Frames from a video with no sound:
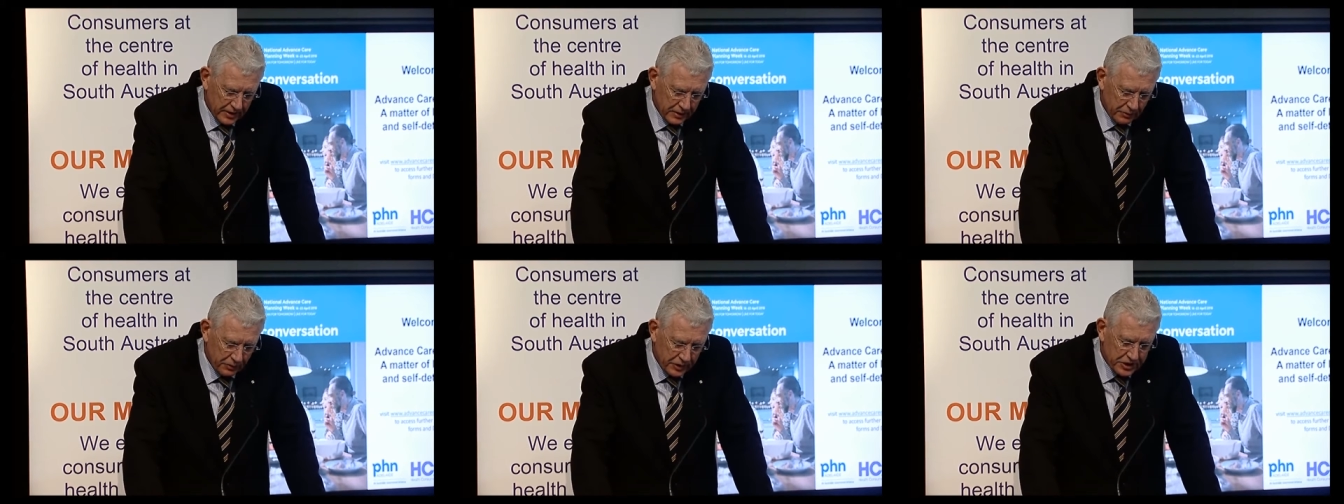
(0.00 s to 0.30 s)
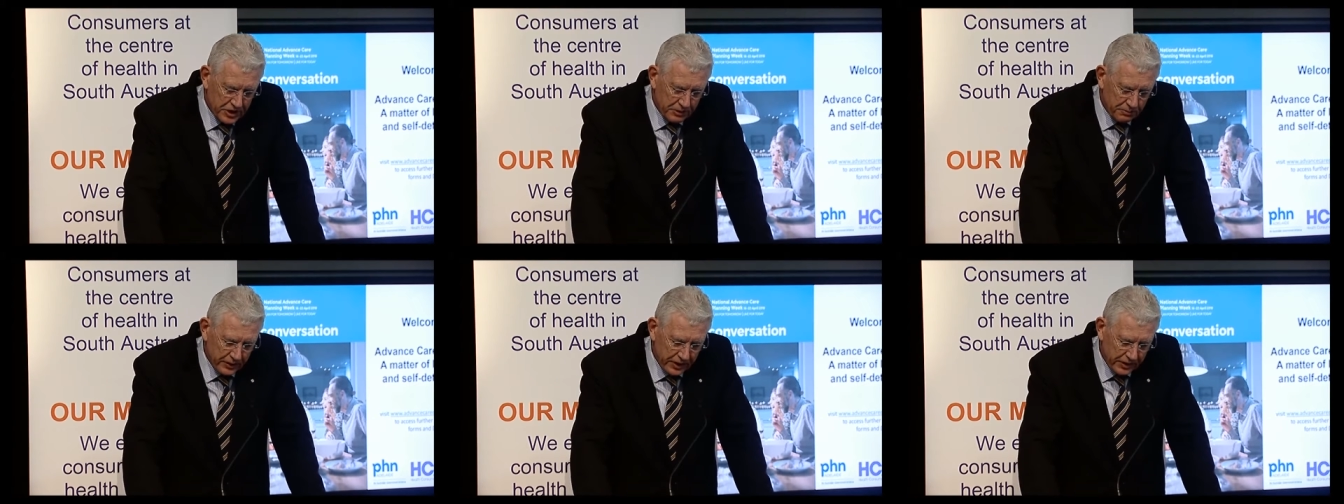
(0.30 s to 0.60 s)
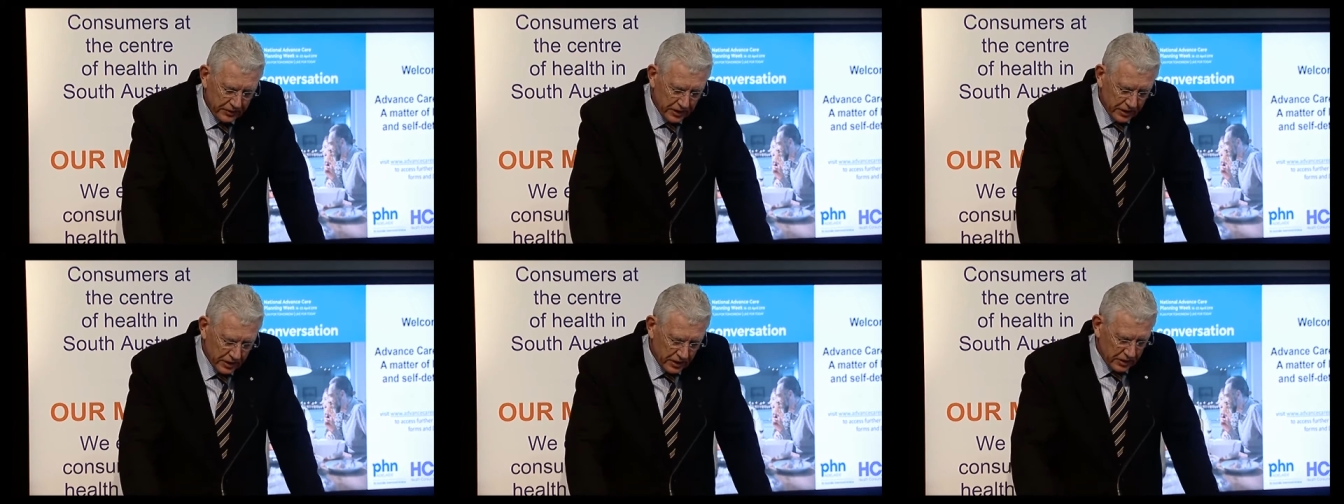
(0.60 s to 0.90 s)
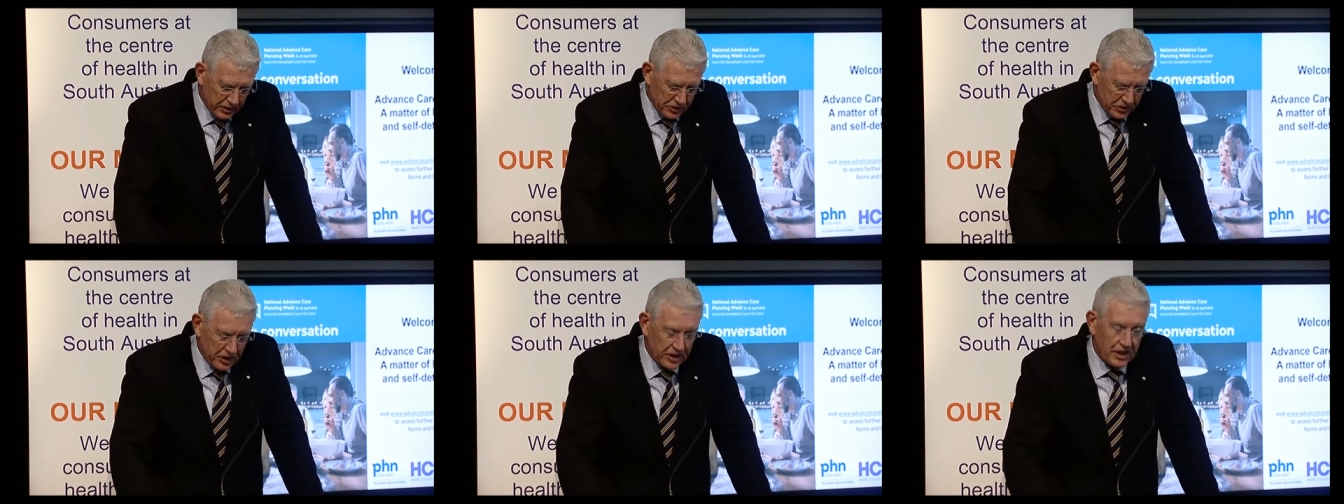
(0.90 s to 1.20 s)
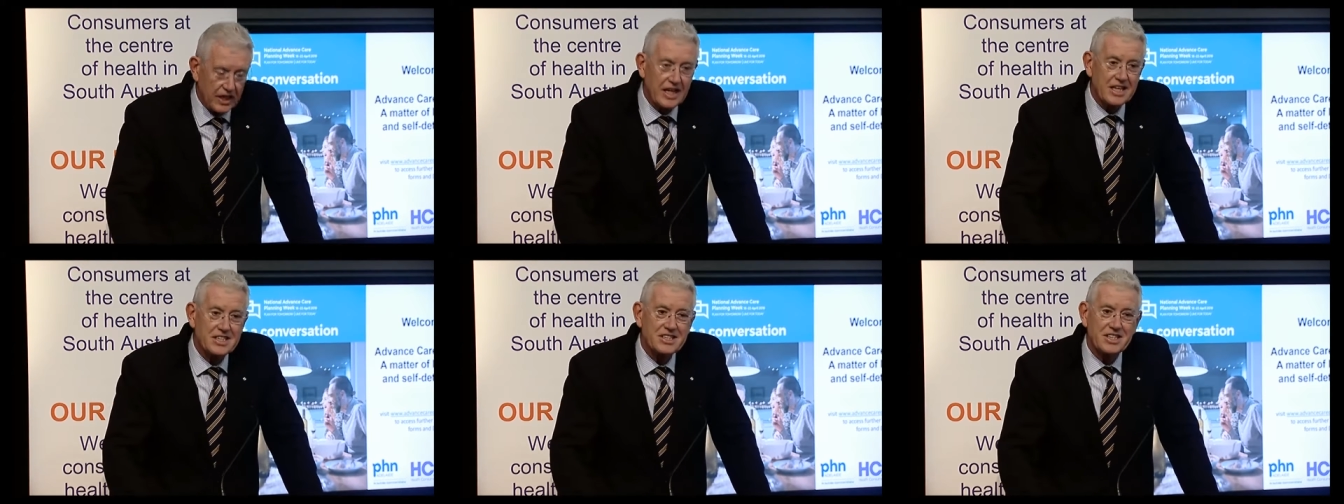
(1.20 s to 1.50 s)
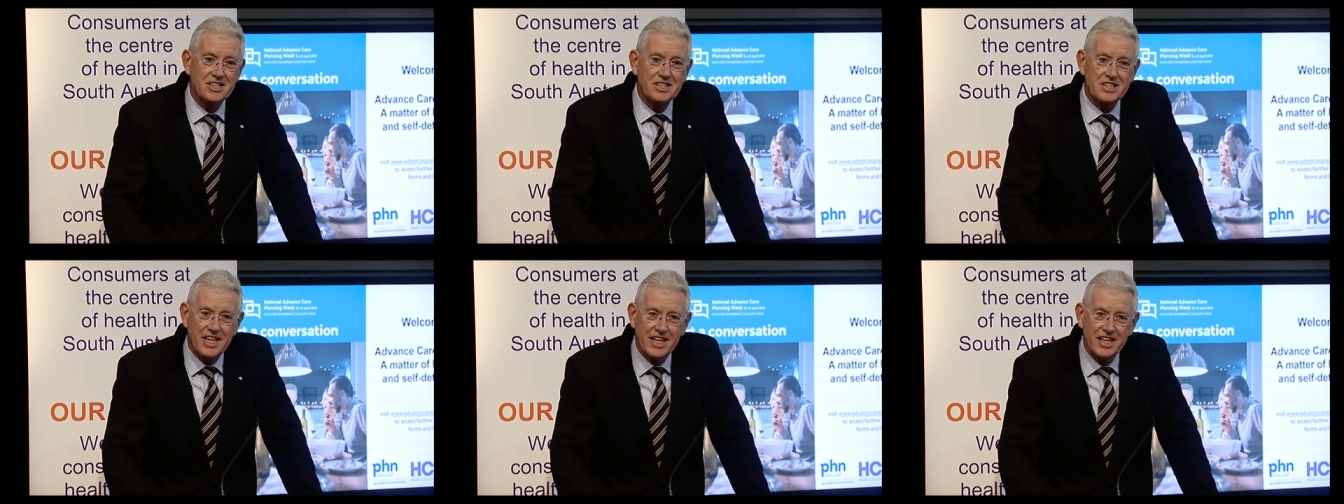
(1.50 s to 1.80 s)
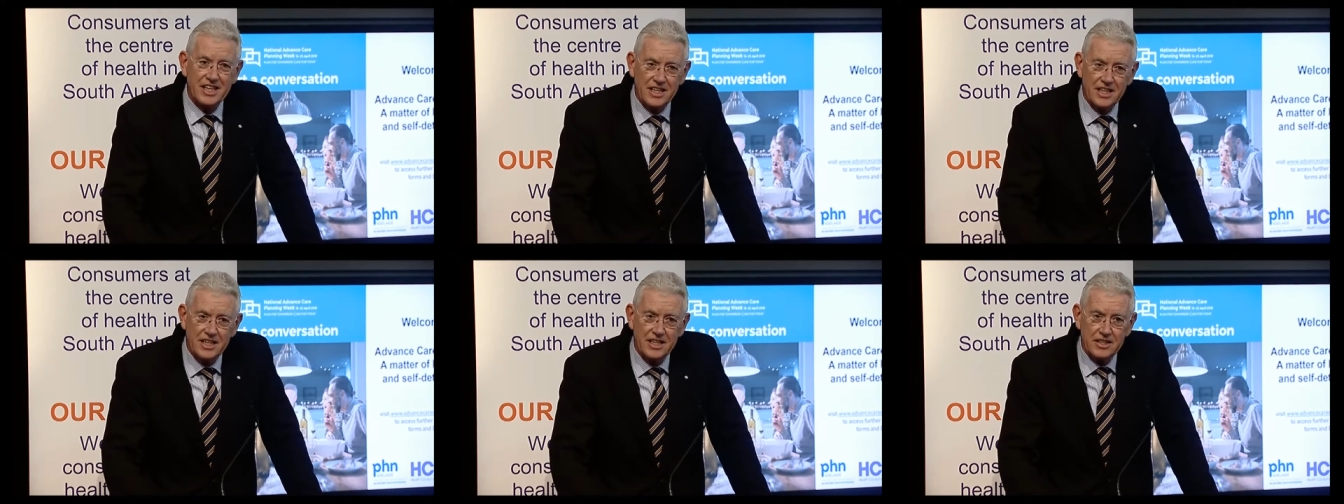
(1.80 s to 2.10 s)
Richie beat the odds. He lasted
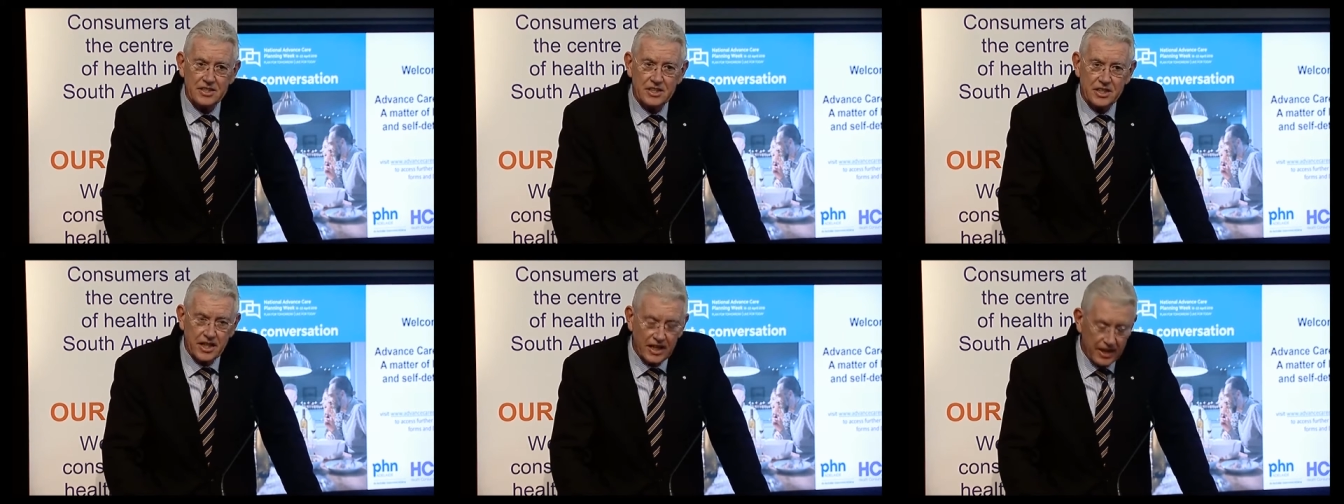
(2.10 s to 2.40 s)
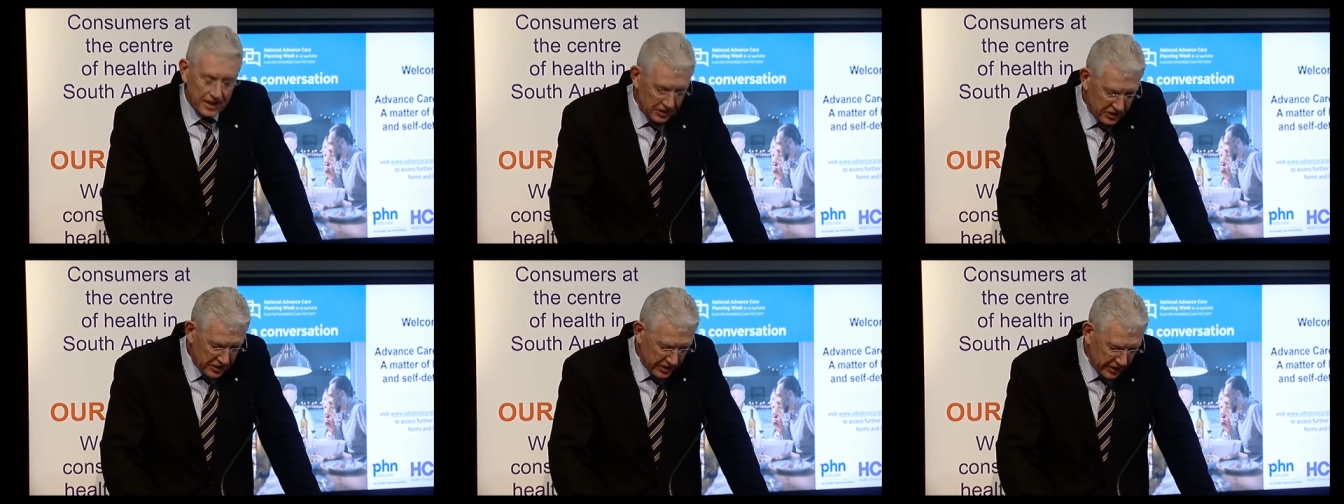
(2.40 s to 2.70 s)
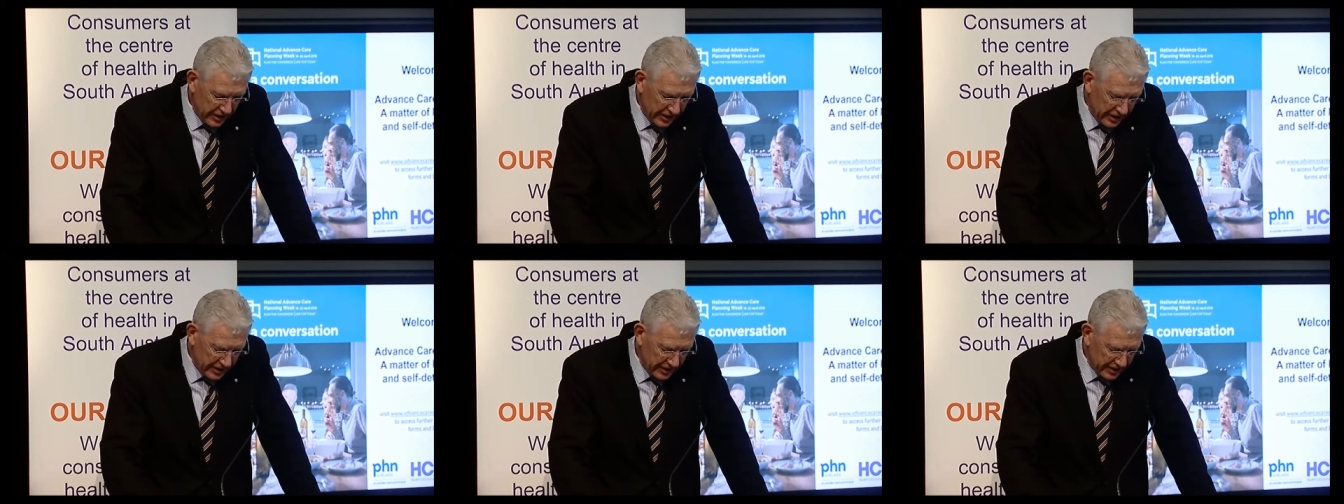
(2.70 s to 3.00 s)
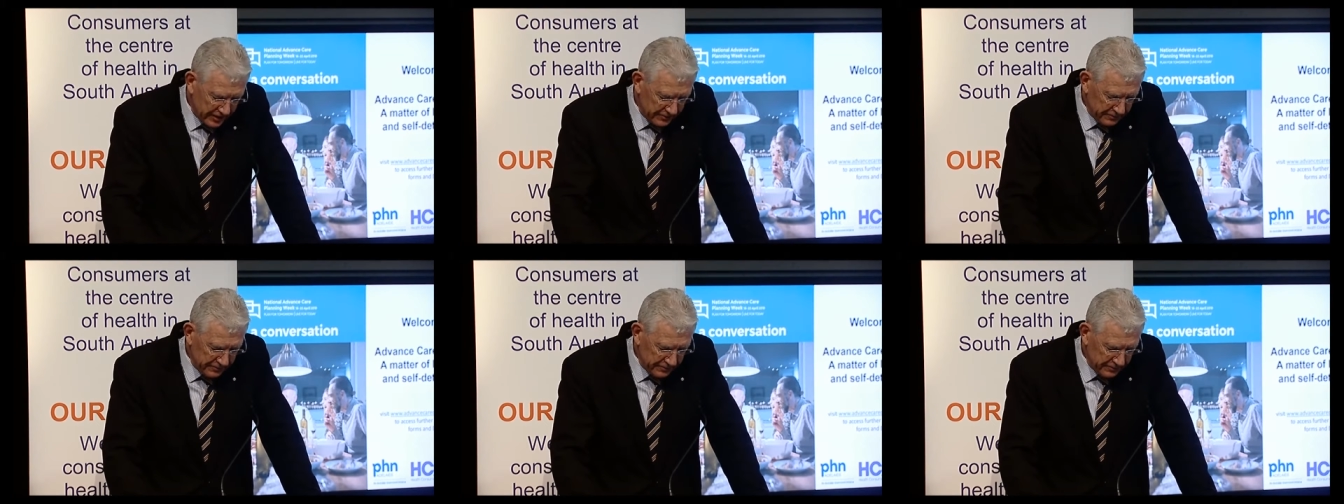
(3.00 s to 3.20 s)
10 years in aged care.